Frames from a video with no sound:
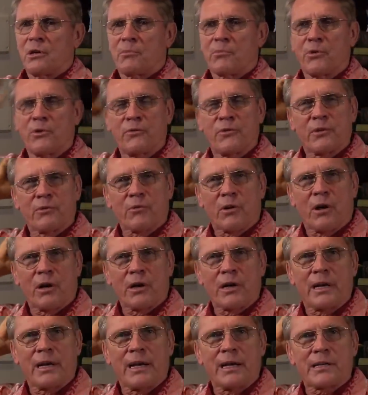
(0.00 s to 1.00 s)
proven
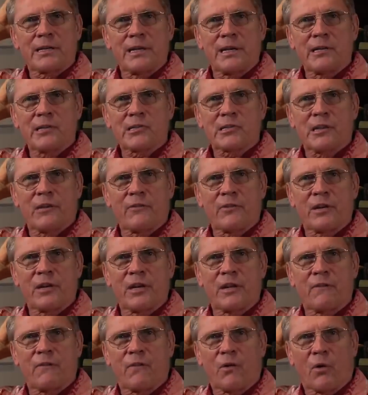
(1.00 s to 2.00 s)
wrong in eighteen
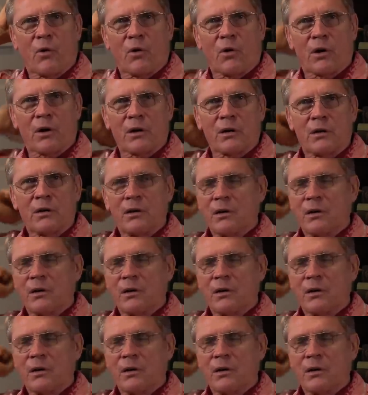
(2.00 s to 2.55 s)
seventy-four.